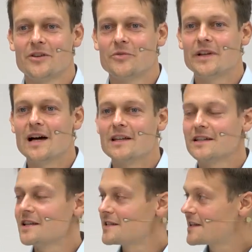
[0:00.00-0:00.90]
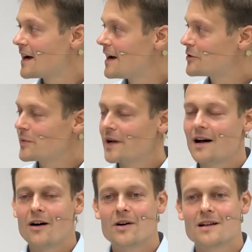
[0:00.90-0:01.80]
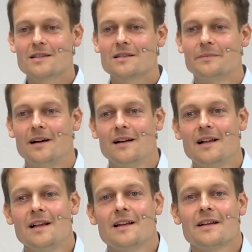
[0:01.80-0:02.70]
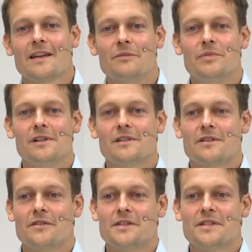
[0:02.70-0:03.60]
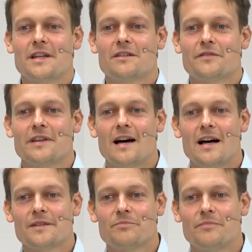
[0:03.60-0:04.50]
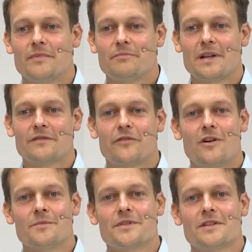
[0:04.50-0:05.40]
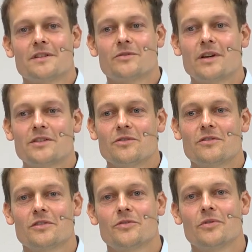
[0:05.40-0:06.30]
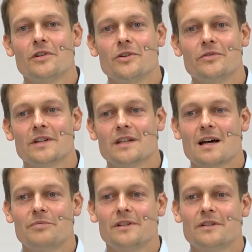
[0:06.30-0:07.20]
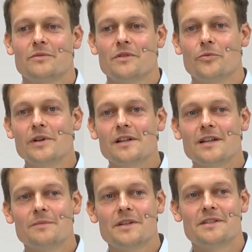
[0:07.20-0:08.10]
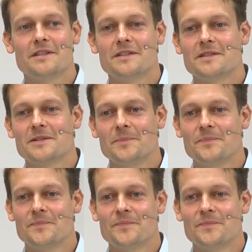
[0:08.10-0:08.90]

Regarding testing hardware, our customer can build on the state-of-the-art platforms to get your control unit coupled with a real-time testing system.